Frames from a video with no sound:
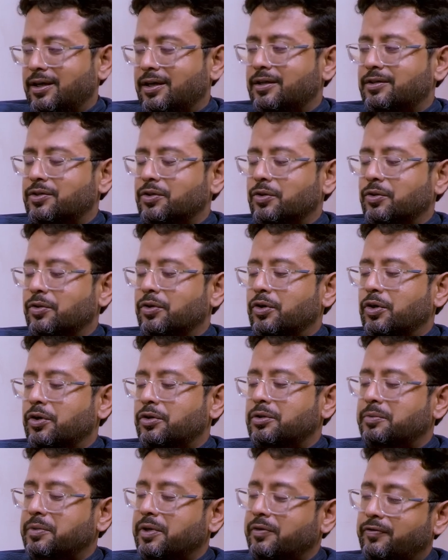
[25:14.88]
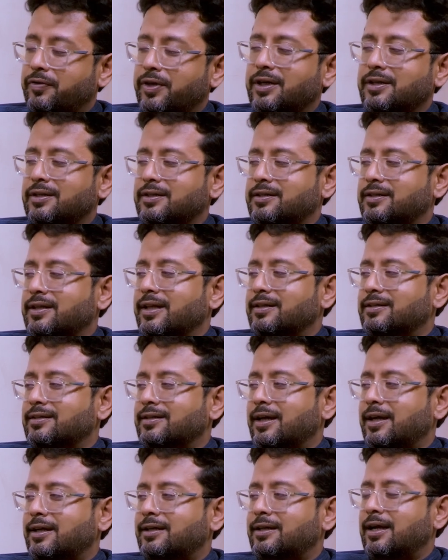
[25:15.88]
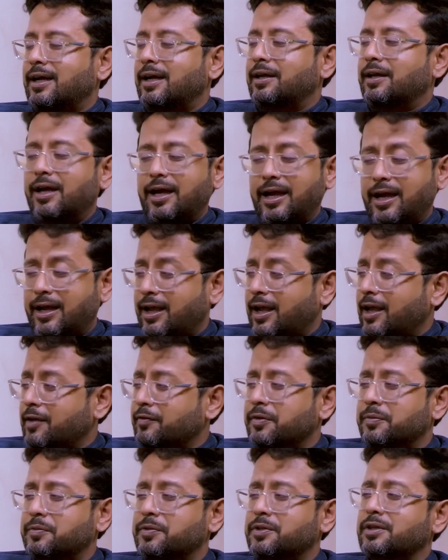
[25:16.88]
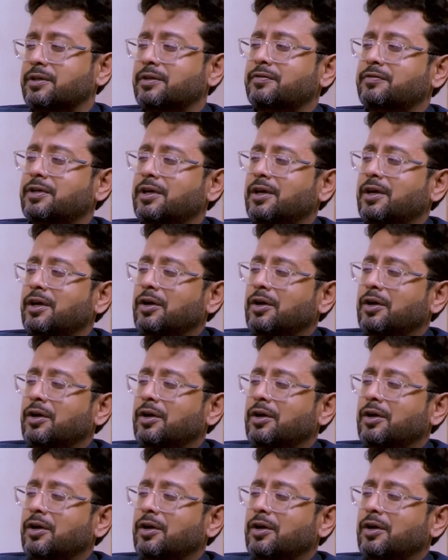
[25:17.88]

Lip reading: So not to be afraid in the sense that I have observed